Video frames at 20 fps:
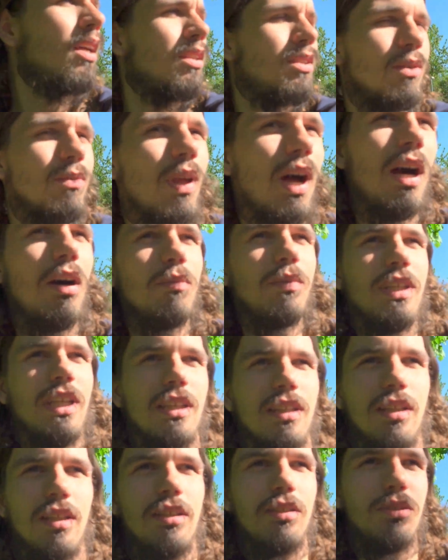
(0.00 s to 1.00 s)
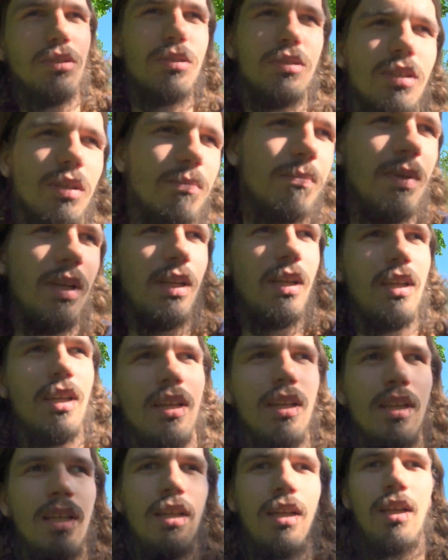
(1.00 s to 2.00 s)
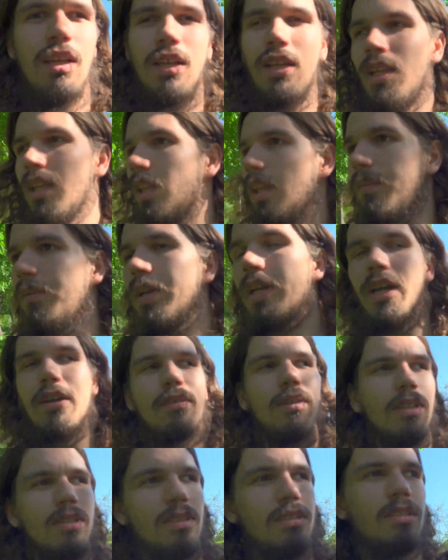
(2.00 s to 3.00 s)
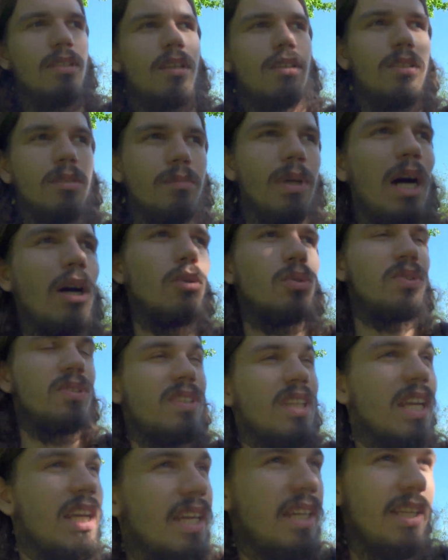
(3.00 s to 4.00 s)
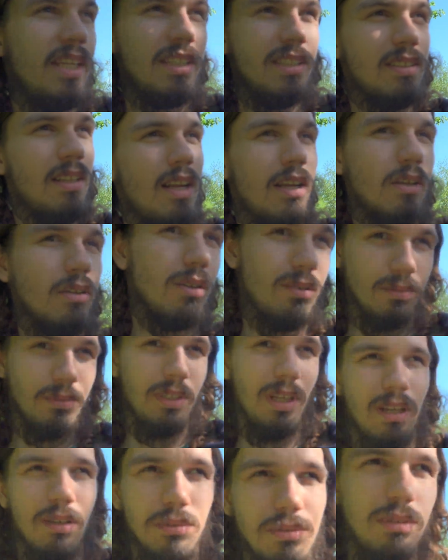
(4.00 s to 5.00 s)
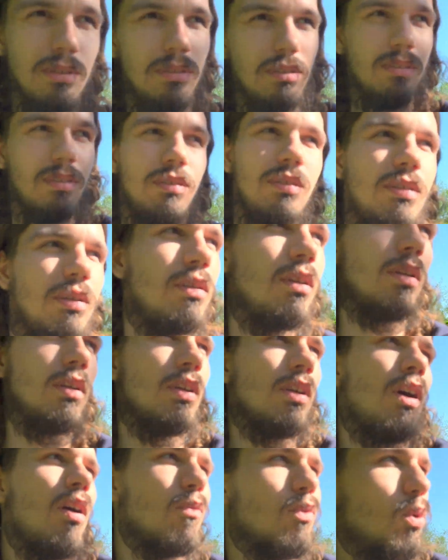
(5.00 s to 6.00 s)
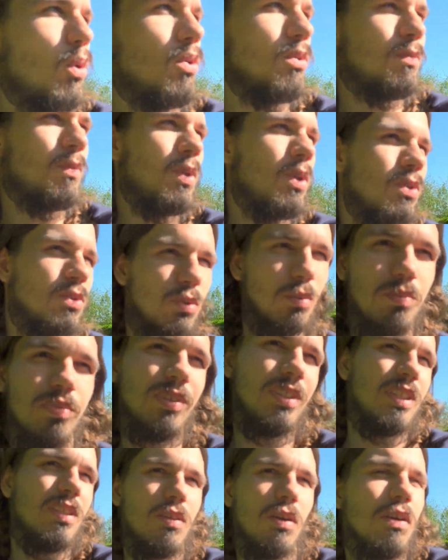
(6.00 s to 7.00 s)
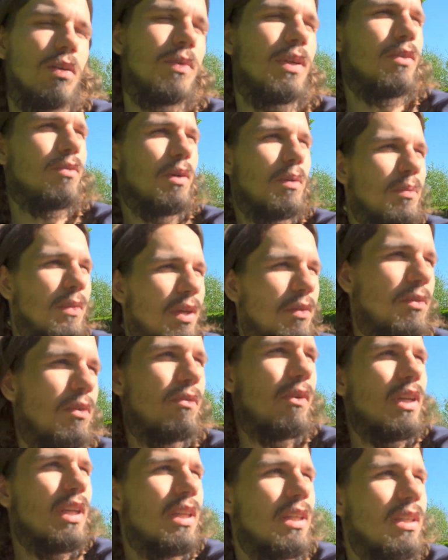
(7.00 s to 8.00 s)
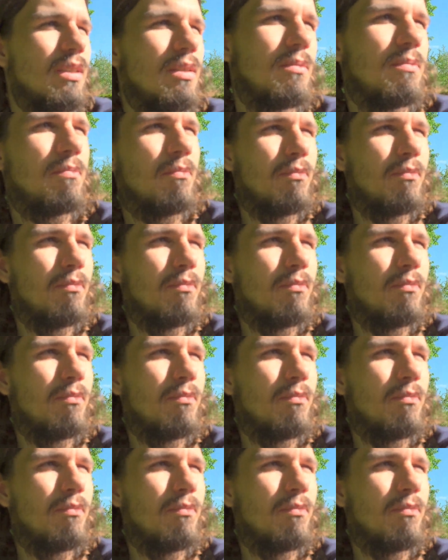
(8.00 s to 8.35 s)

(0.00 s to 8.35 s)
So now we're getting into some living areas, some houses. Here it's like only houses, of course, because we're pretty long away from everything here.